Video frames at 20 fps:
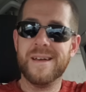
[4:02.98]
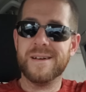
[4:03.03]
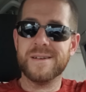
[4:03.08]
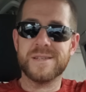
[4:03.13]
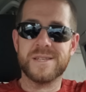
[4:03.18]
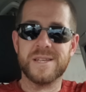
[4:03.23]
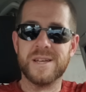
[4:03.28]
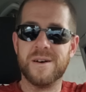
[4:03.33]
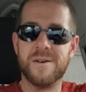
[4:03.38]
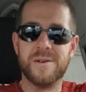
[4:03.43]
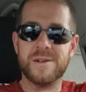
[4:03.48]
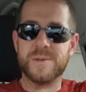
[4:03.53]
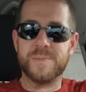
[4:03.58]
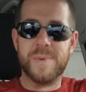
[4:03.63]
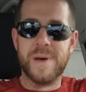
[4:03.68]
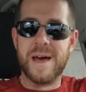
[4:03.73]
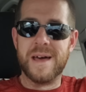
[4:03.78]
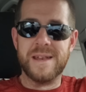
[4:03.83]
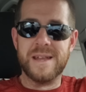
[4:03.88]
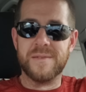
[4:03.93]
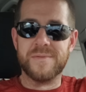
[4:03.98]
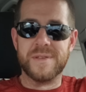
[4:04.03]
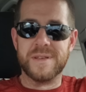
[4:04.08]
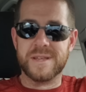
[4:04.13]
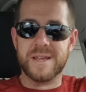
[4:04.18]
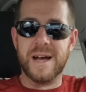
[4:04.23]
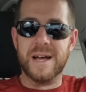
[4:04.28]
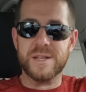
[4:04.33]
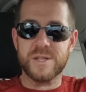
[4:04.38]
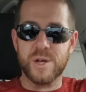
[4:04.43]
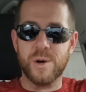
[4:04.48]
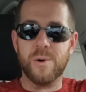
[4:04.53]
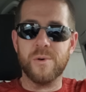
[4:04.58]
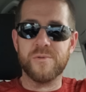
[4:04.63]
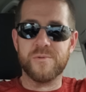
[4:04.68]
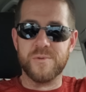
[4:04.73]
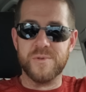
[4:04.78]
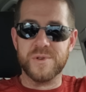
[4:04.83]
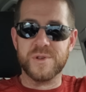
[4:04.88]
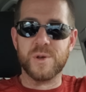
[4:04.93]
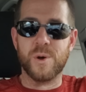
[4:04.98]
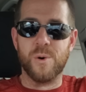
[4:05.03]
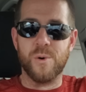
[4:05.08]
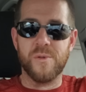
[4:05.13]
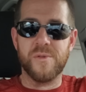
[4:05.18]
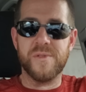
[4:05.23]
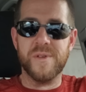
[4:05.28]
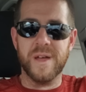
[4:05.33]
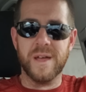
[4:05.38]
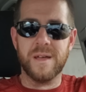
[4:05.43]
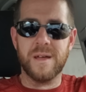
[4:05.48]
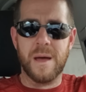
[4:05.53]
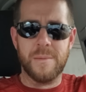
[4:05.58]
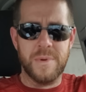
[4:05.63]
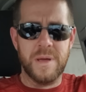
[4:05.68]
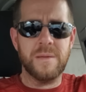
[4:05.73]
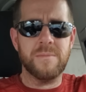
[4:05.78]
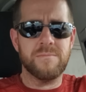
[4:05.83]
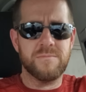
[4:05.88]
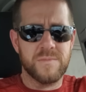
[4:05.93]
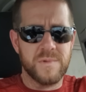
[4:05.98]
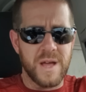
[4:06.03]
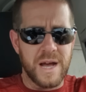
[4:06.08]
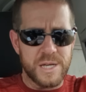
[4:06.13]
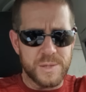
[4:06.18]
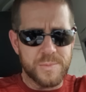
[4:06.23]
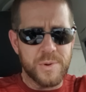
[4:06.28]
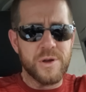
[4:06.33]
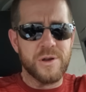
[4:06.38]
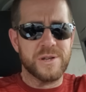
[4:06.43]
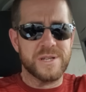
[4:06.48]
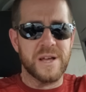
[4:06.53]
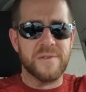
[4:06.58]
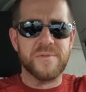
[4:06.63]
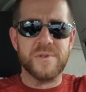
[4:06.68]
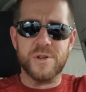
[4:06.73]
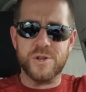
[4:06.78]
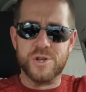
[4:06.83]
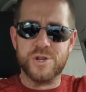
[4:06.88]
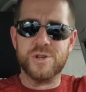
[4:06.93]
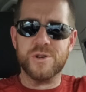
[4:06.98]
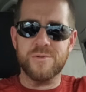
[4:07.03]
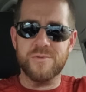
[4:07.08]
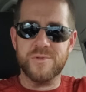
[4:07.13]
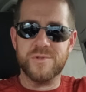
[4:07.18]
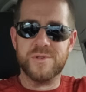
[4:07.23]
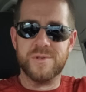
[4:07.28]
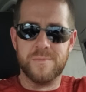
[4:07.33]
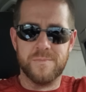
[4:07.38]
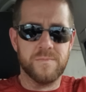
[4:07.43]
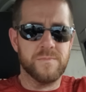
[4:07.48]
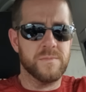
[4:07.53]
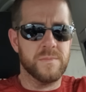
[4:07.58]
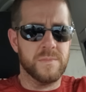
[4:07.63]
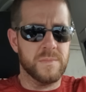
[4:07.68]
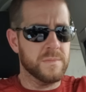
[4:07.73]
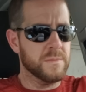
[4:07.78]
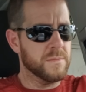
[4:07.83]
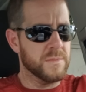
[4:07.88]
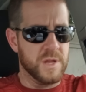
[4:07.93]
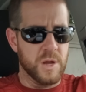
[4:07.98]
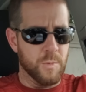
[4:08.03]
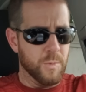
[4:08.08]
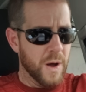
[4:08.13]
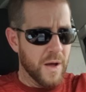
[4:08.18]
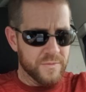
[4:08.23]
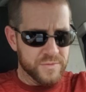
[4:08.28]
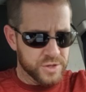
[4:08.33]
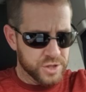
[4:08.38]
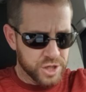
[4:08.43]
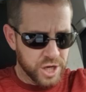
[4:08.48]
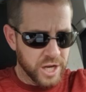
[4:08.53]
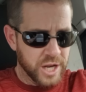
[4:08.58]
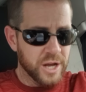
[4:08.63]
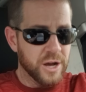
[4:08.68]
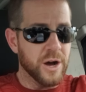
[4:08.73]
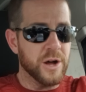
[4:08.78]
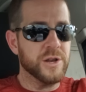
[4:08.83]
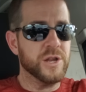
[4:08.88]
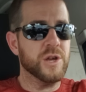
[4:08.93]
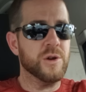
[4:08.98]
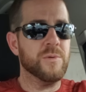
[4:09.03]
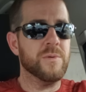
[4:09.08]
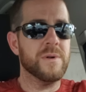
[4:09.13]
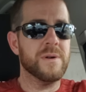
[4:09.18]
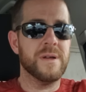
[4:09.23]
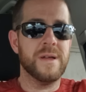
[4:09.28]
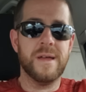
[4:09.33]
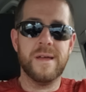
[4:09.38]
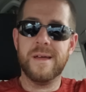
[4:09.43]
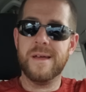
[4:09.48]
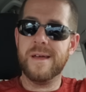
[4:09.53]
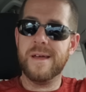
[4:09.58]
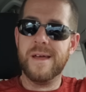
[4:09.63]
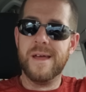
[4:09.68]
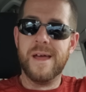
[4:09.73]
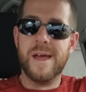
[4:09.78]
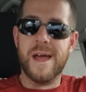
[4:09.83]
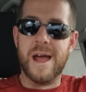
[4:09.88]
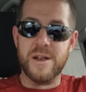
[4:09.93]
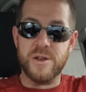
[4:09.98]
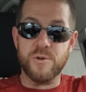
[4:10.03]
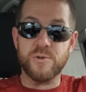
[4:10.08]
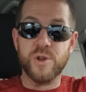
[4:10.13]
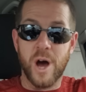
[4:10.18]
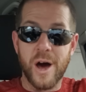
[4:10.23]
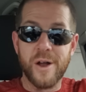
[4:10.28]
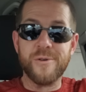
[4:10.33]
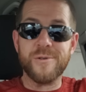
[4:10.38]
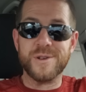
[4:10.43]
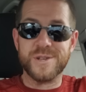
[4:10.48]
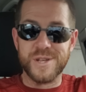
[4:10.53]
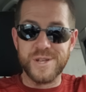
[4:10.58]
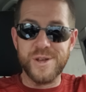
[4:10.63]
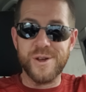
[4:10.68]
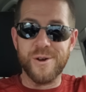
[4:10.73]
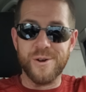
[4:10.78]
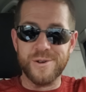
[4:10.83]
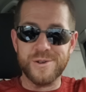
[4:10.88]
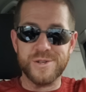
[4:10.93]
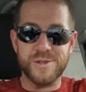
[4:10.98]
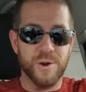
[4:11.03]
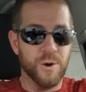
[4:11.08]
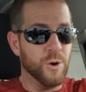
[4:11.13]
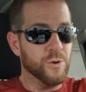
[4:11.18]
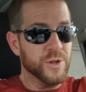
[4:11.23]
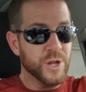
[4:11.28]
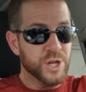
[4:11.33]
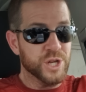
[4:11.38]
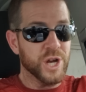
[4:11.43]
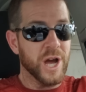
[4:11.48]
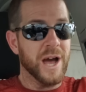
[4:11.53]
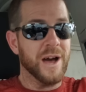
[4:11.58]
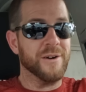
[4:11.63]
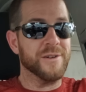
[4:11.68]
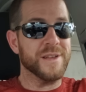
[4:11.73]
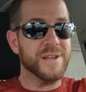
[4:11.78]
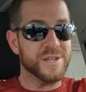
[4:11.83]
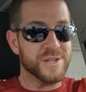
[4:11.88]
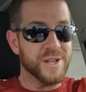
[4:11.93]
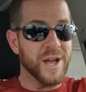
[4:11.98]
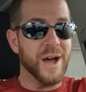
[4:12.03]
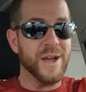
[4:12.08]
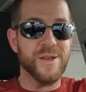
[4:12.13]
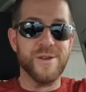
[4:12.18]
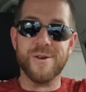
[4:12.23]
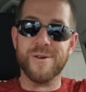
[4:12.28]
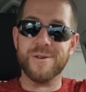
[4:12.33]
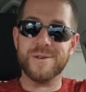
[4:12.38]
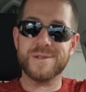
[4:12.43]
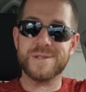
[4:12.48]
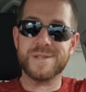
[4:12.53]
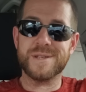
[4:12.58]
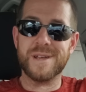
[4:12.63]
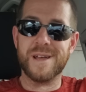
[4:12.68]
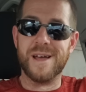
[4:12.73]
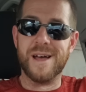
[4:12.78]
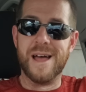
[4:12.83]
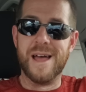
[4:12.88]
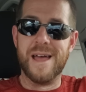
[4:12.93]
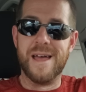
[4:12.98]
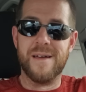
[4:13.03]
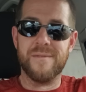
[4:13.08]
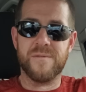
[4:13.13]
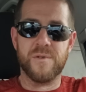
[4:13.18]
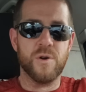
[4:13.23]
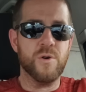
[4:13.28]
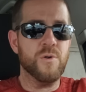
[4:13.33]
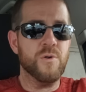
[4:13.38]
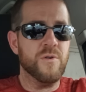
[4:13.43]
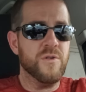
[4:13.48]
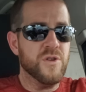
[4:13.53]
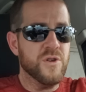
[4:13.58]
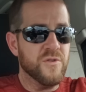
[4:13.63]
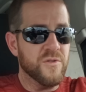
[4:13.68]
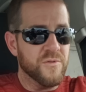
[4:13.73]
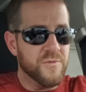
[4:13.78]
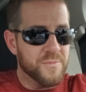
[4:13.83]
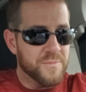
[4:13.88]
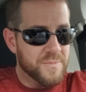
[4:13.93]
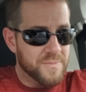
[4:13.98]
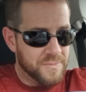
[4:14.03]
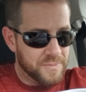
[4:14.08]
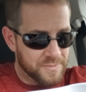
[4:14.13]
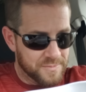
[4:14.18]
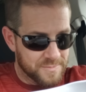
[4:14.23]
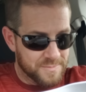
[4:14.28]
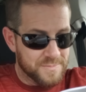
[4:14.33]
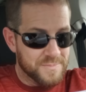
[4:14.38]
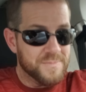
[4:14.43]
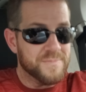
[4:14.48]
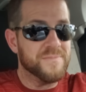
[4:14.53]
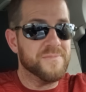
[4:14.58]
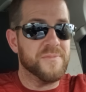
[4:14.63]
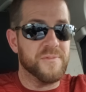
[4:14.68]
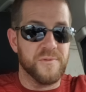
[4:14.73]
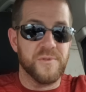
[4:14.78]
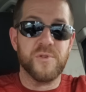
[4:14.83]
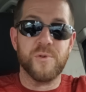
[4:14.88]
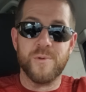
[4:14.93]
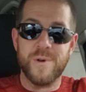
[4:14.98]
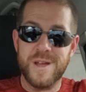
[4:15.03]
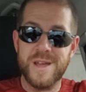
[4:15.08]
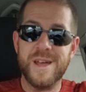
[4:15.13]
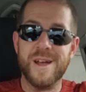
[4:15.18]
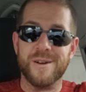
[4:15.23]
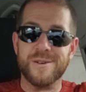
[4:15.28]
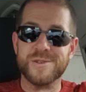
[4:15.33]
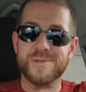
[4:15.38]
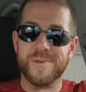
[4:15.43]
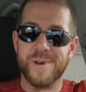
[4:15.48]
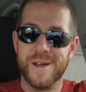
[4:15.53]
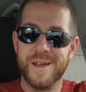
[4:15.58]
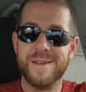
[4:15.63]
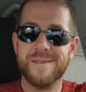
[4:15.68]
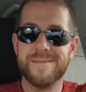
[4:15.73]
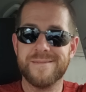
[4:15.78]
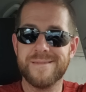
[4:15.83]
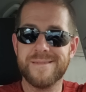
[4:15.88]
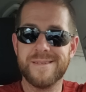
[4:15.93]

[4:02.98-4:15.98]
So it's bad enough this guy's going through this whole thing. I mean, guys, put yourself in his shoes. Your wife's cheating on you, and your daughter isn't yours. Your only child is not yours. Who you've... for 3 years, right?